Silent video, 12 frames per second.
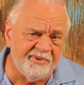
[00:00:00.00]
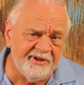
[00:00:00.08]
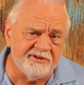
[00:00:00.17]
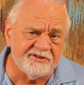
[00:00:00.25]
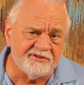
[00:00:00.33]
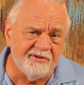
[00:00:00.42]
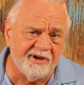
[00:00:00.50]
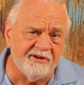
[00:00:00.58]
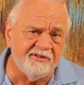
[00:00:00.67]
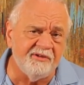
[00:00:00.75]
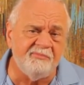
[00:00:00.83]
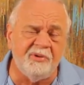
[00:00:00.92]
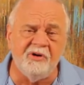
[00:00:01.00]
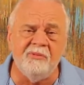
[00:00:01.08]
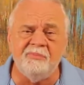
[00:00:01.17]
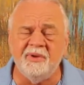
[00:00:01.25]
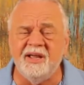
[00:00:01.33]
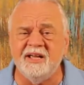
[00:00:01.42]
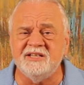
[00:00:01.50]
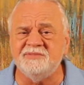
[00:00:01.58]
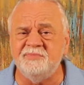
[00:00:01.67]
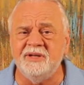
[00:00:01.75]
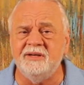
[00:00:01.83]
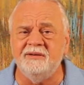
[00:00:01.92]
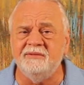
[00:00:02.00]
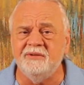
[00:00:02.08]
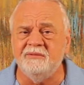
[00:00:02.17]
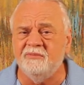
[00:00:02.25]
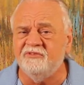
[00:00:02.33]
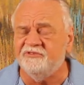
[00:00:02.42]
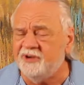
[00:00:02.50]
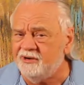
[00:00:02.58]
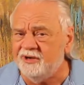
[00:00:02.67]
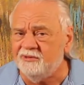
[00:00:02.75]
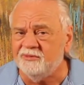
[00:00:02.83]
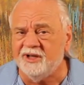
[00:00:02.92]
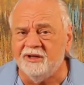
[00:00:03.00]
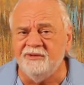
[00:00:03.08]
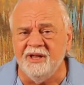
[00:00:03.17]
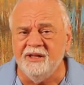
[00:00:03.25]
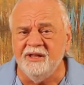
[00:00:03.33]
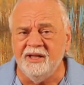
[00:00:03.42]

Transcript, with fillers: Peter's Square, the Pope has been ferried around